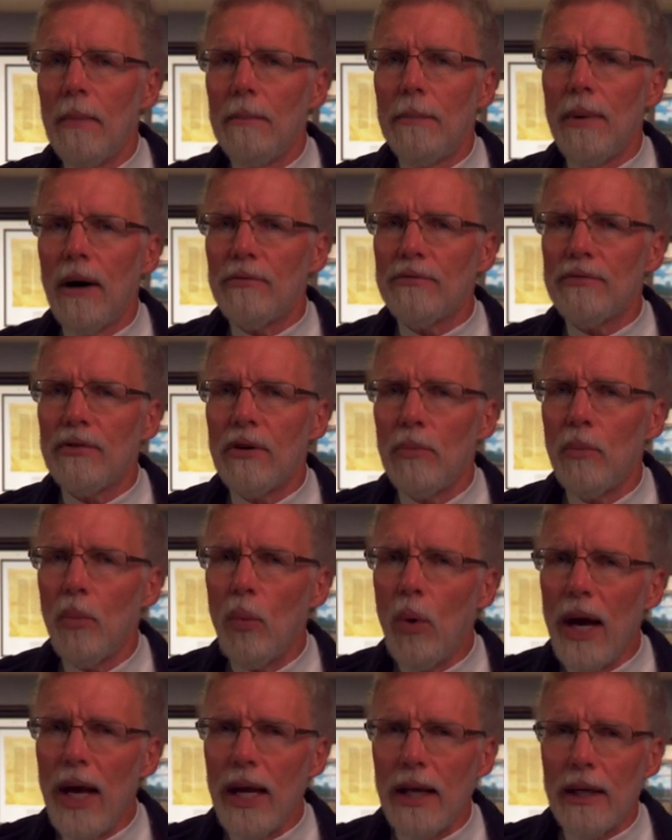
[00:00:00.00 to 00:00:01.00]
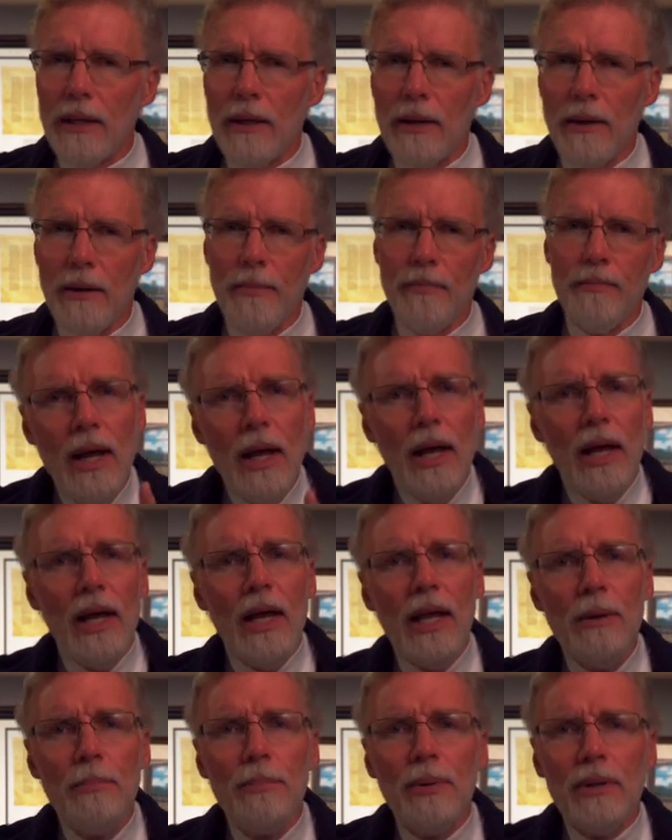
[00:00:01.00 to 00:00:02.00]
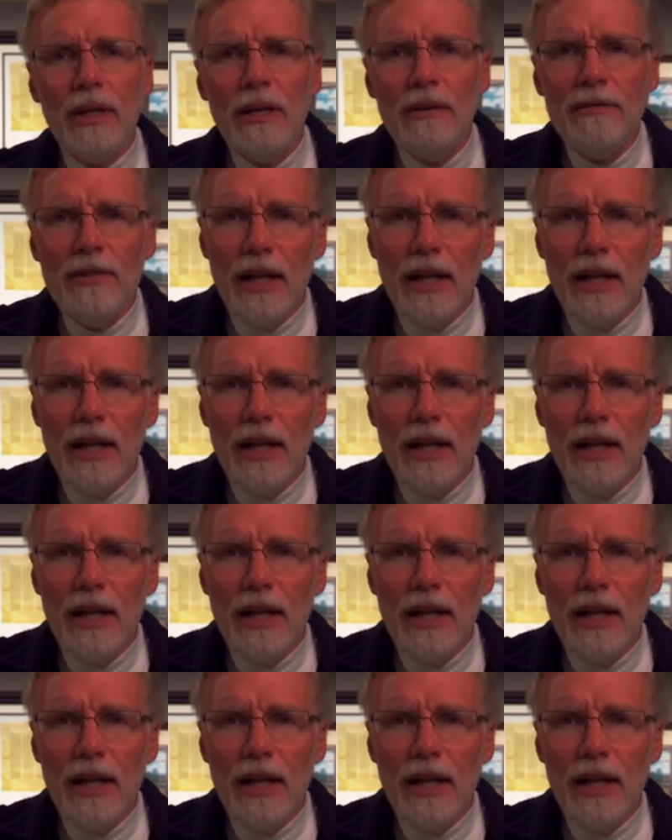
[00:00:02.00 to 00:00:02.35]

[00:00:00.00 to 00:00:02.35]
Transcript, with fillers: But from when? He believed